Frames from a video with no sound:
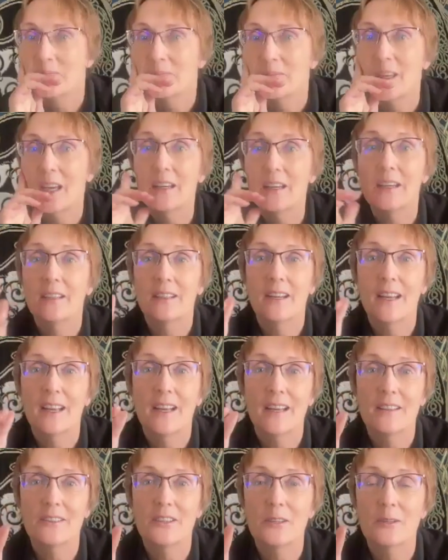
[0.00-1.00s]
Could, could I
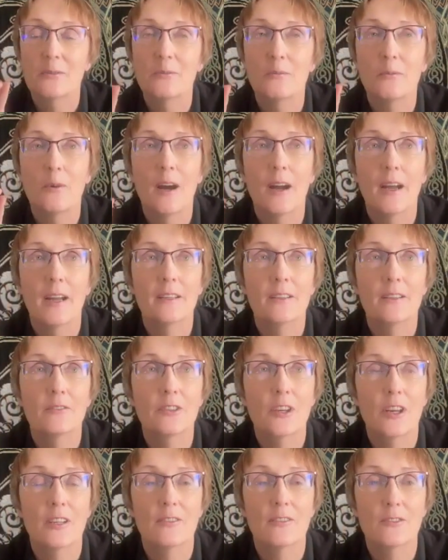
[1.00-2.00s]
ask you why you
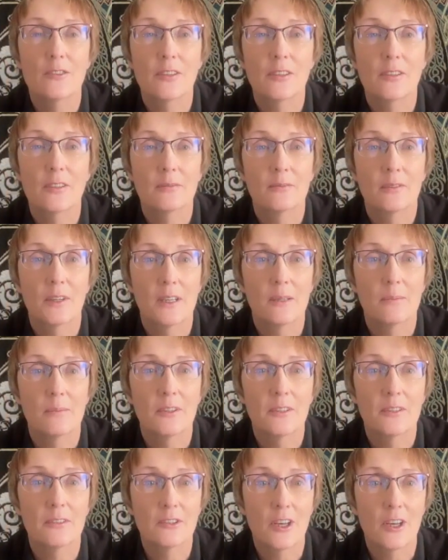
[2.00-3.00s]
changed the name of
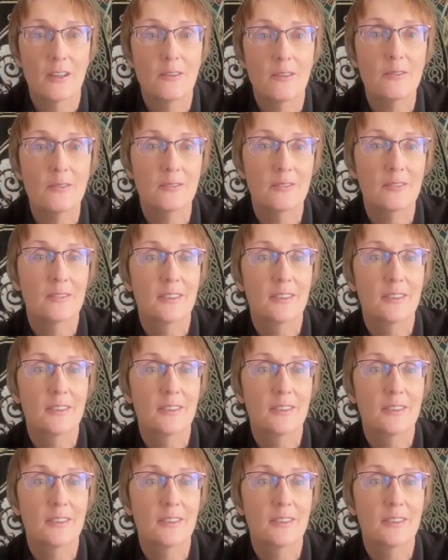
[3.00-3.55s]
the channel?